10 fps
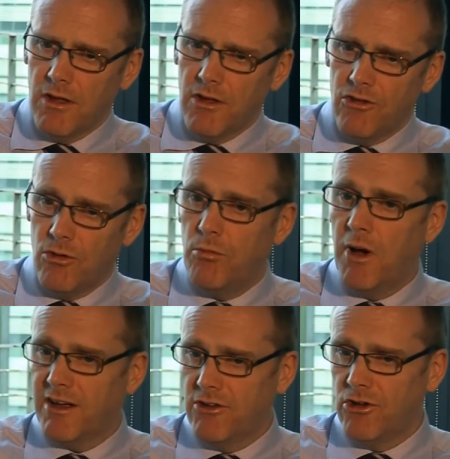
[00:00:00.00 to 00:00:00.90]
So
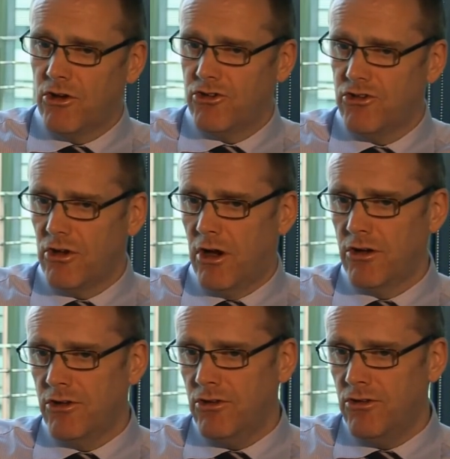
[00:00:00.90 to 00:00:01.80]
McIntosh
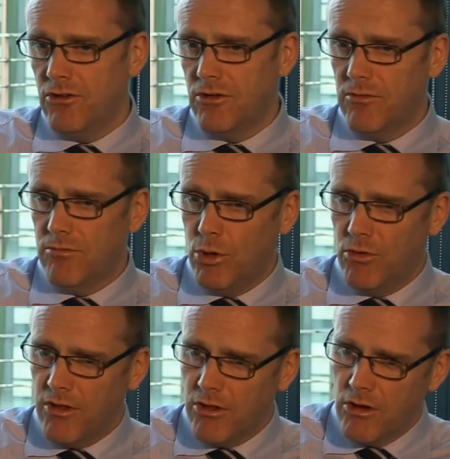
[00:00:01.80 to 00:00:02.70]
argued
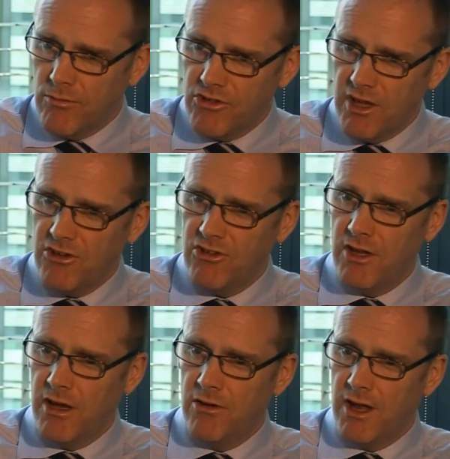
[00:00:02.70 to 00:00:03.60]
both at the confiscation
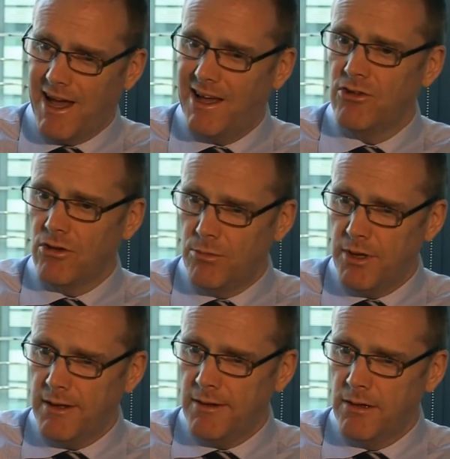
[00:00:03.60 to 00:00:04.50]
hearing and on
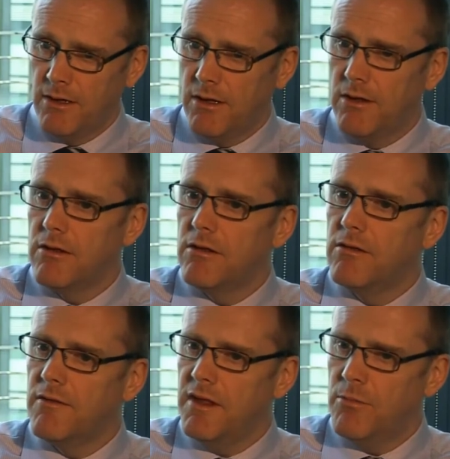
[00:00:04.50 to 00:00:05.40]
appeal
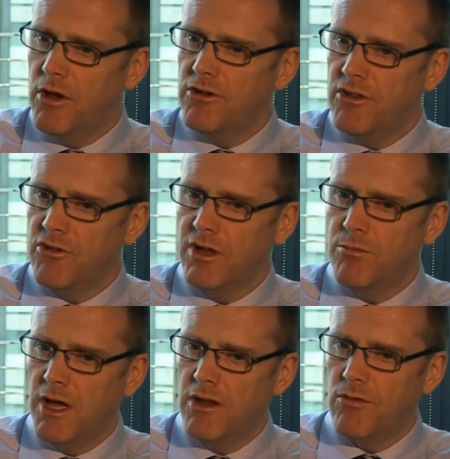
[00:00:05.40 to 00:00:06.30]
that the amount of the agreed
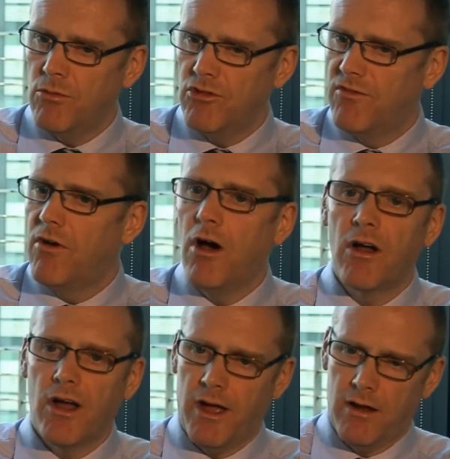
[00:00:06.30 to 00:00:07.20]
benefit was far
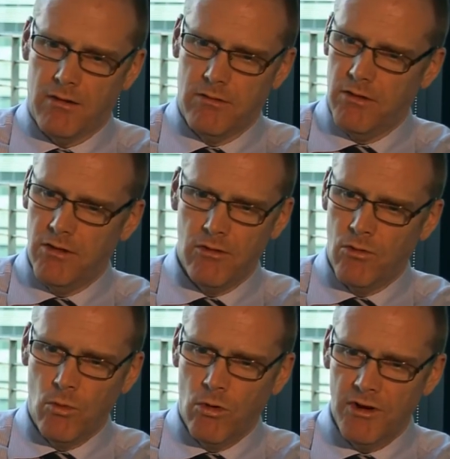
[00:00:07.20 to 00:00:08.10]
higher than the
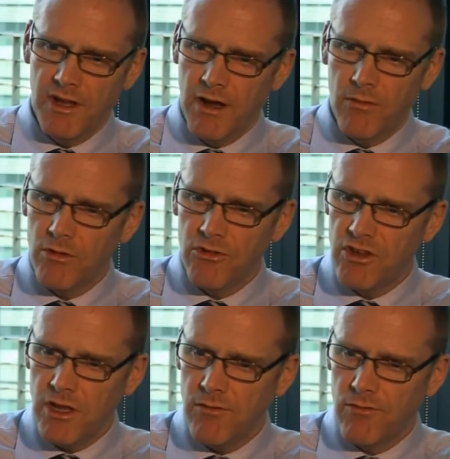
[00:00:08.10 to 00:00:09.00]
reward he'd ever
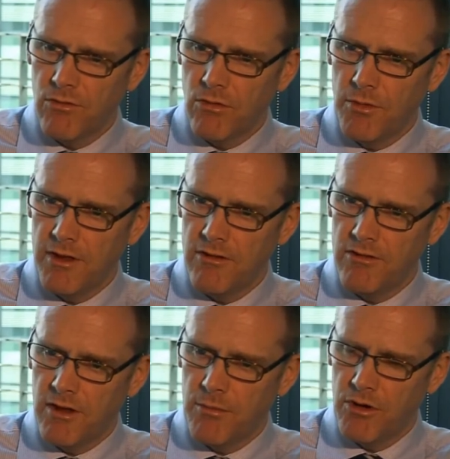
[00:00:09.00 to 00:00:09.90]
received from his
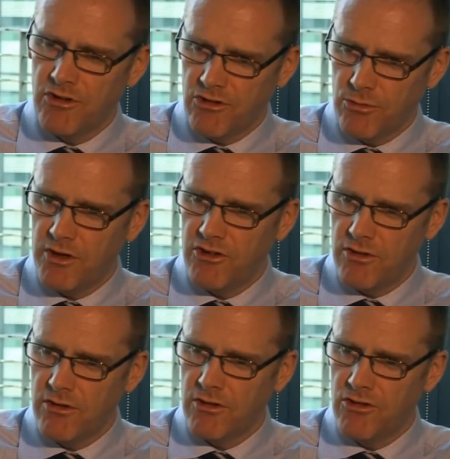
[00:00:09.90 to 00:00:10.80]
participation
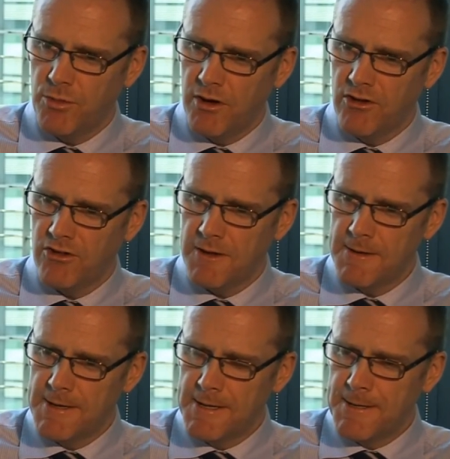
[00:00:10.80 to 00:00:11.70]
in the conspiracy,
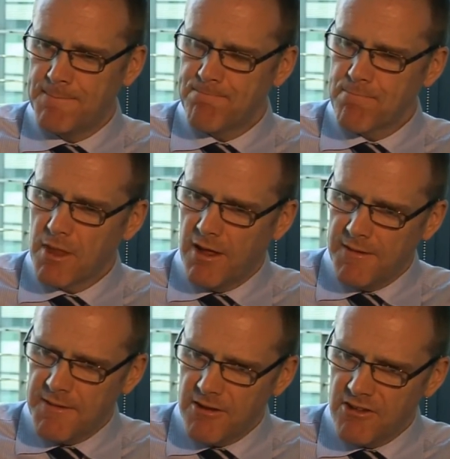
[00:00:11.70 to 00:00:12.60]
and
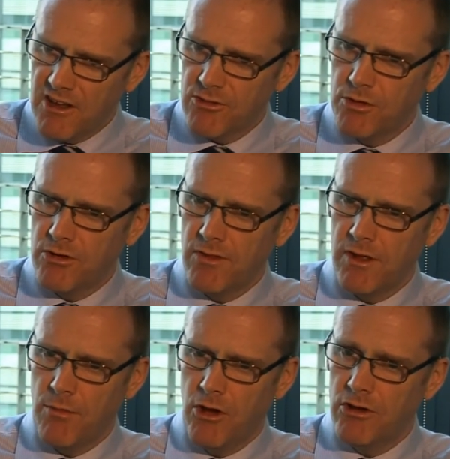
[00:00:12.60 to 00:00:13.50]
that the assessment of the
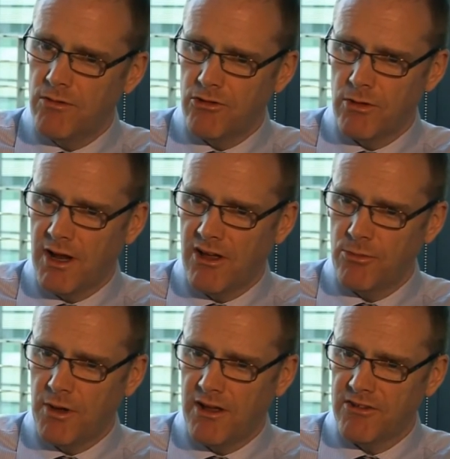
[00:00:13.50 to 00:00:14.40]
amount of his
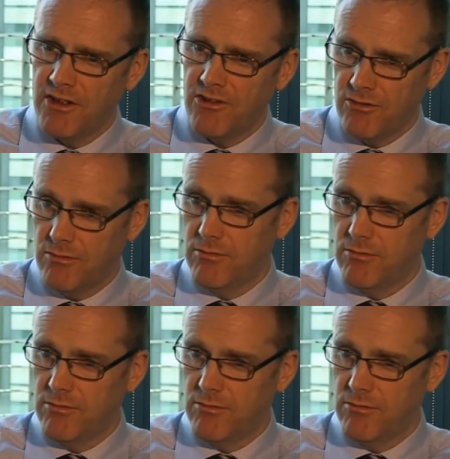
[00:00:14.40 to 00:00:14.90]
realisable assets